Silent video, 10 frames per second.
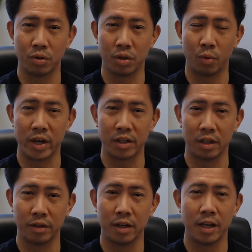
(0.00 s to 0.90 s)

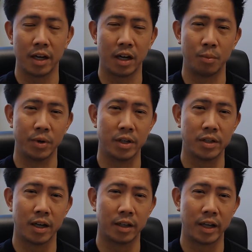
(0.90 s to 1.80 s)
Restylane companies,
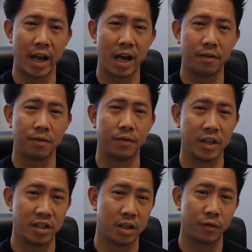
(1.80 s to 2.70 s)
they have
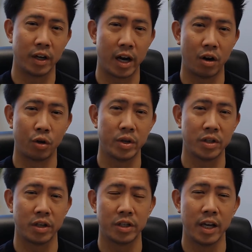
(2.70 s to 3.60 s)
these different
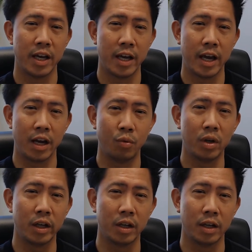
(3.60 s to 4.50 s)
characteristics, and
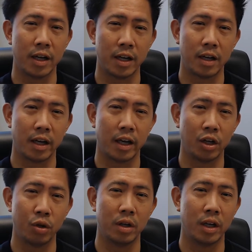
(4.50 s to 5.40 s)
really a
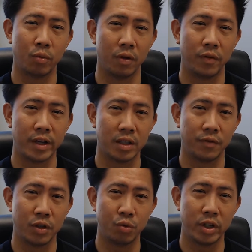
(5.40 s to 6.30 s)
good liquid facelift
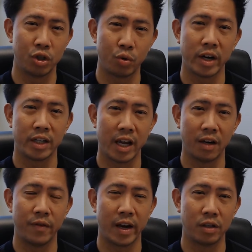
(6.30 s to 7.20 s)
is really trying to take
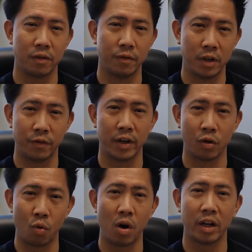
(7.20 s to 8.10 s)
advantage of different
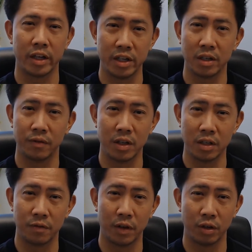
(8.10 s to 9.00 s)
qualities of these
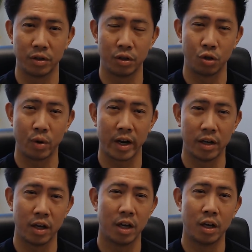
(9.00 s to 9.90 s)
fillers to try
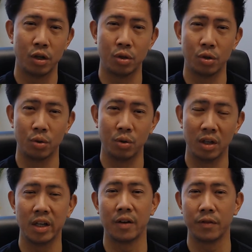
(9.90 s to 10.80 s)
to
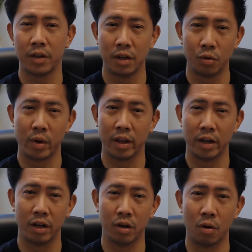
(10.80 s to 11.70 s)
lift rather
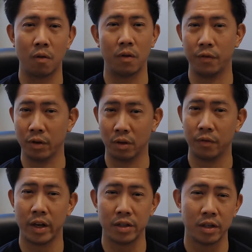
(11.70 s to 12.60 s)
than overfill the face.